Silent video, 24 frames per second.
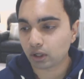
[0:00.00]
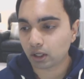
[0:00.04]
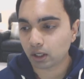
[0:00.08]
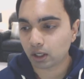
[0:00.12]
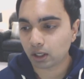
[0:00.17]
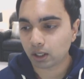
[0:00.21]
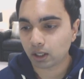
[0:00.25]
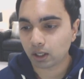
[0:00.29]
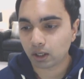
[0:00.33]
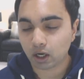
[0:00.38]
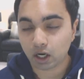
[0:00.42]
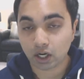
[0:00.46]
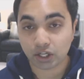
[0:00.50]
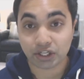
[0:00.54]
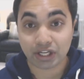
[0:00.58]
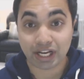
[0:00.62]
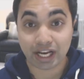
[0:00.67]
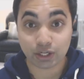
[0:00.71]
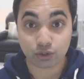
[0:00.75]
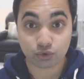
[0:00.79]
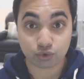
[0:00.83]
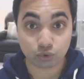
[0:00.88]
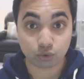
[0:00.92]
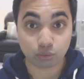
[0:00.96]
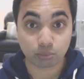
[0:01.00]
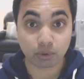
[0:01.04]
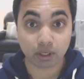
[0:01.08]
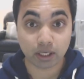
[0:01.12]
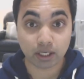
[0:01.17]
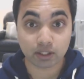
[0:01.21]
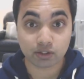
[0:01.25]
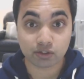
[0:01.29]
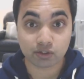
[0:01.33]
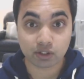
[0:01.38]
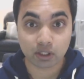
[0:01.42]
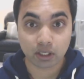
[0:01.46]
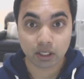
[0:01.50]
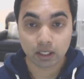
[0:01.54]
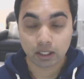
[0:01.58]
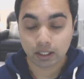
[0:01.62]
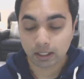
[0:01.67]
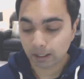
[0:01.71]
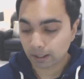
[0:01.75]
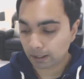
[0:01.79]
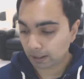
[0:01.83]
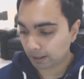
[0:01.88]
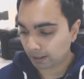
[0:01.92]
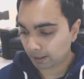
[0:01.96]
are, are natural based.
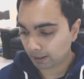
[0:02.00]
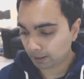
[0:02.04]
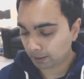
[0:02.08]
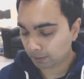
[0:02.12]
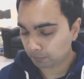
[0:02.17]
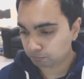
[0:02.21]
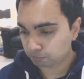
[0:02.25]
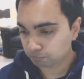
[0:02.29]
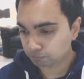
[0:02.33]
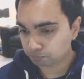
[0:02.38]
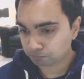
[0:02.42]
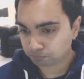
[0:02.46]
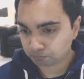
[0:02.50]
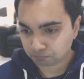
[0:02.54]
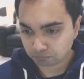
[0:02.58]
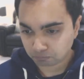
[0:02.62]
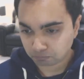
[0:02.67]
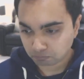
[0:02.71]
Um,